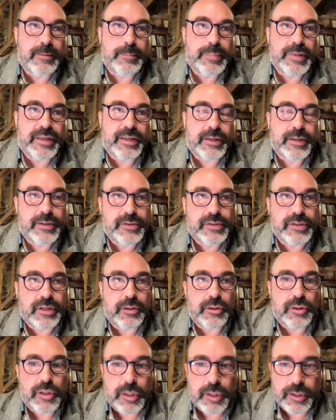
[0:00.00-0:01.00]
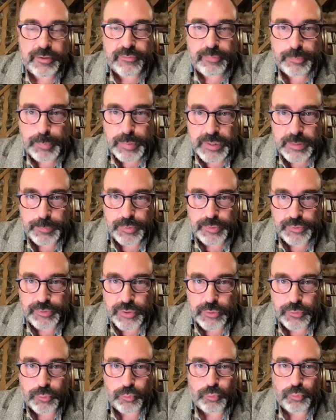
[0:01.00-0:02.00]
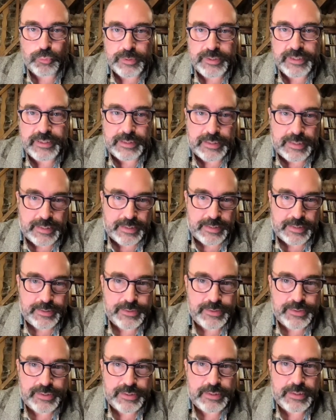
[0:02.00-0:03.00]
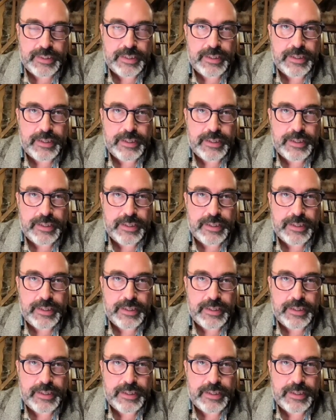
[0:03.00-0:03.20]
because a lot of people don't realize